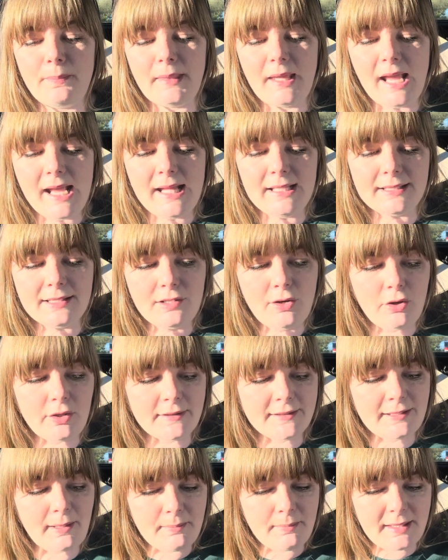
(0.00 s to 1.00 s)
It's not
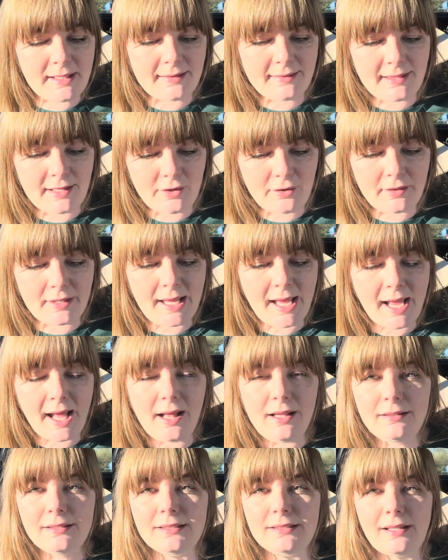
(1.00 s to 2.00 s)
something that on the
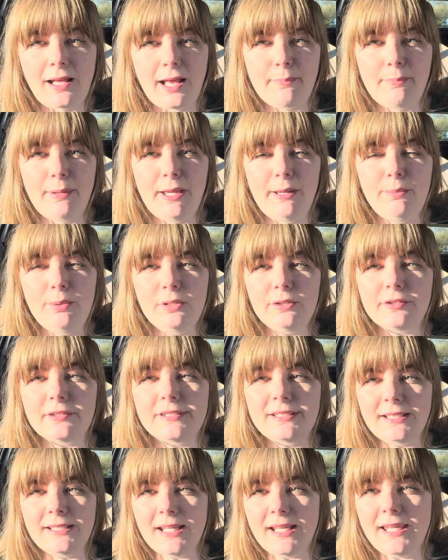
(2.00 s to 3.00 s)
outside people are
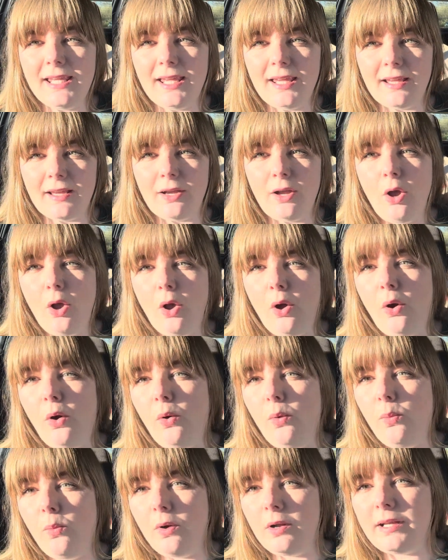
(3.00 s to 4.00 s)
seeking
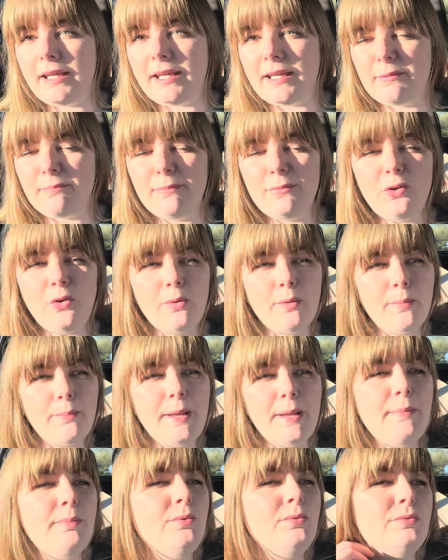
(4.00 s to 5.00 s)
or wanting. No,
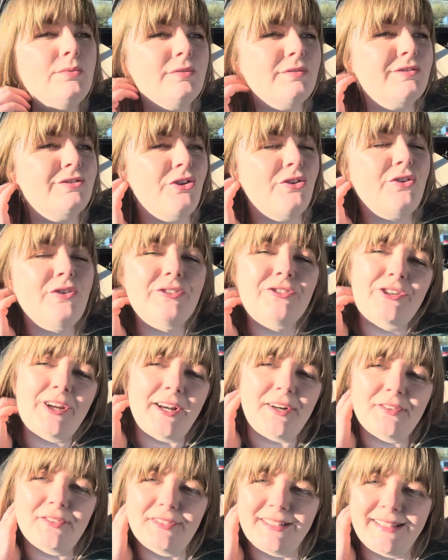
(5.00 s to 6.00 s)
people don't
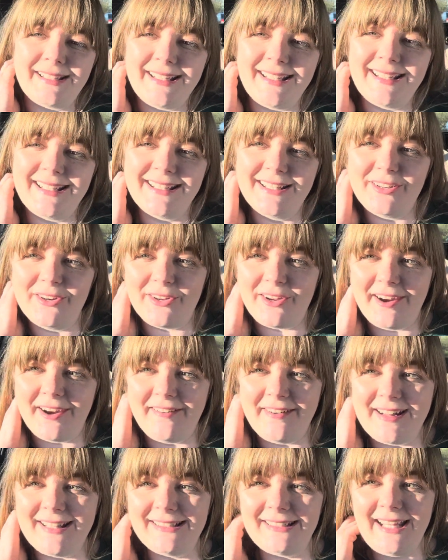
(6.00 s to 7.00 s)
generally, you know, go
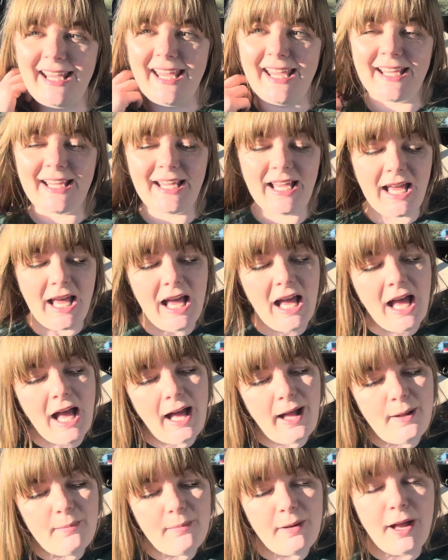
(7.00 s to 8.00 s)
around saying
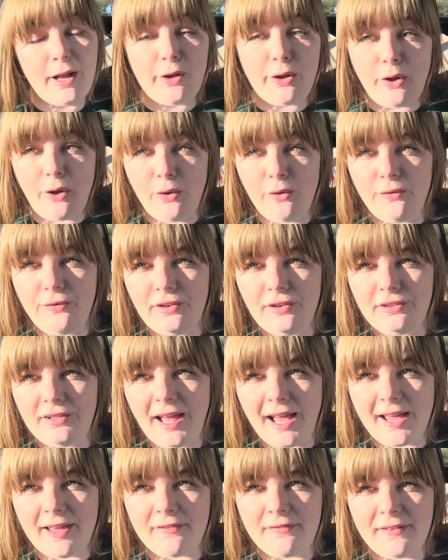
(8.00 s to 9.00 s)
a goal for
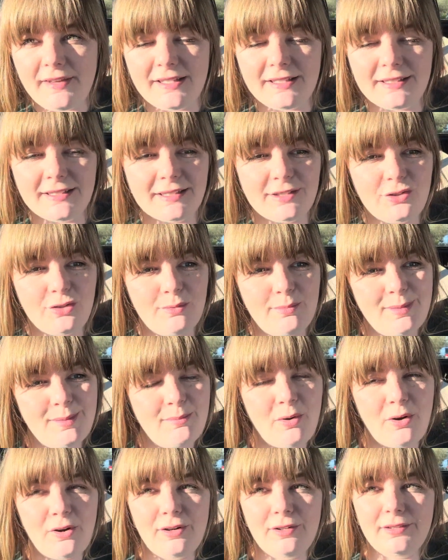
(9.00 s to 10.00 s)
life is to be
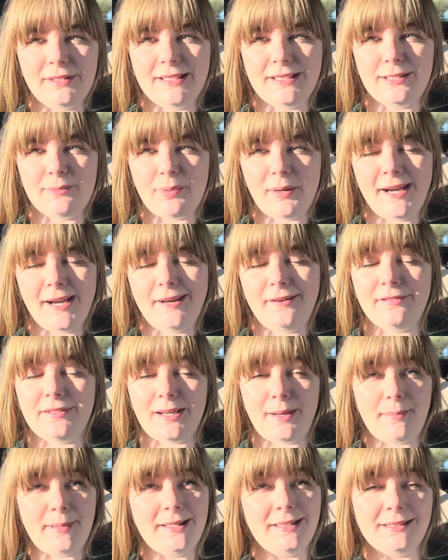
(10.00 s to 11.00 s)
morally depraved.
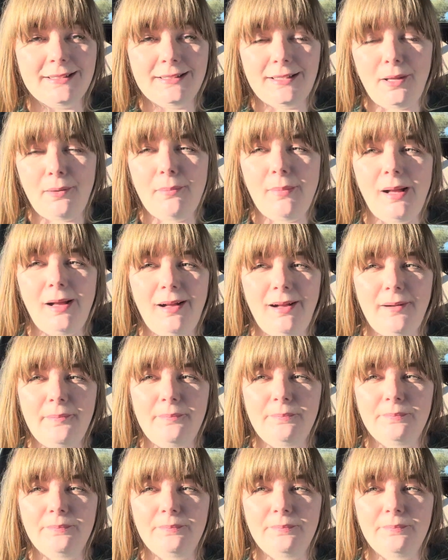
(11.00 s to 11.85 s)
I mean, some are,